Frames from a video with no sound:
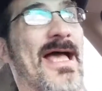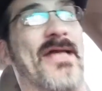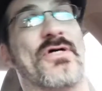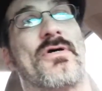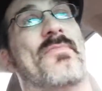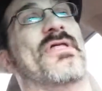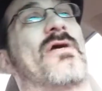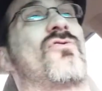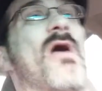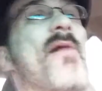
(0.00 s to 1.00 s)
And don't give me
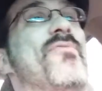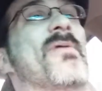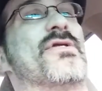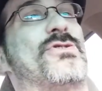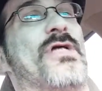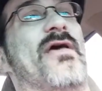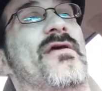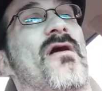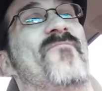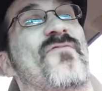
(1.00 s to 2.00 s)
that crap about
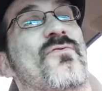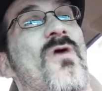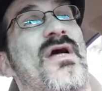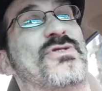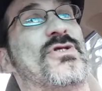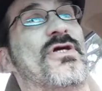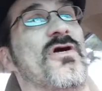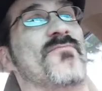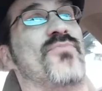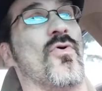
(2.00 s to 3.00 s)
standing up for the rights of the
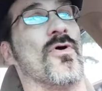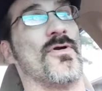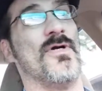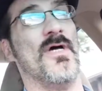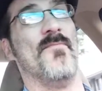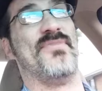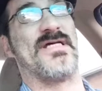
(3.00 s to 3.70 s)
unborn,